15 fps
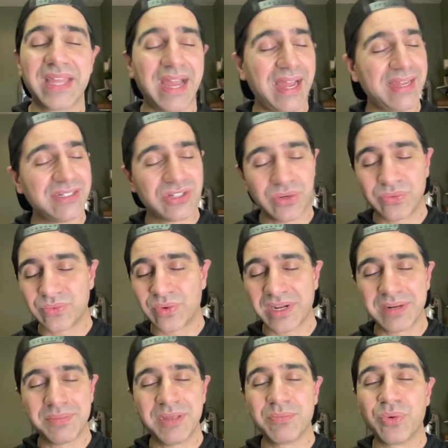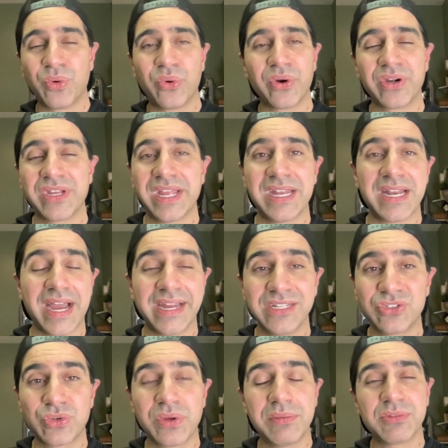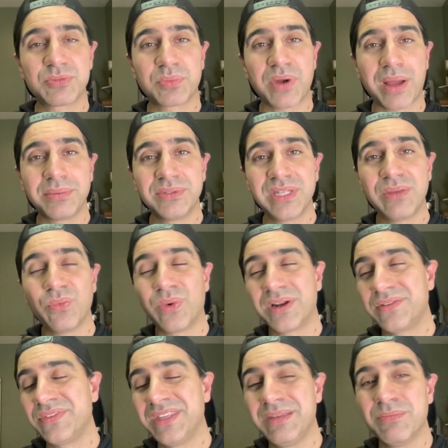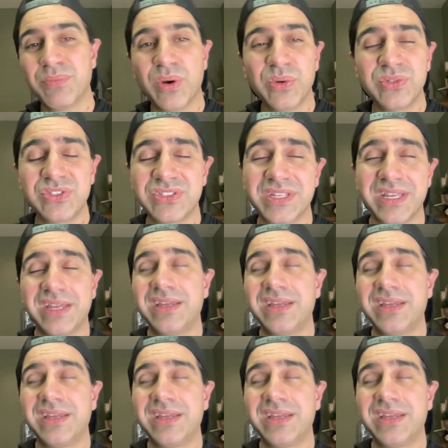I don't want to be bored, and ice cream is probably one of the most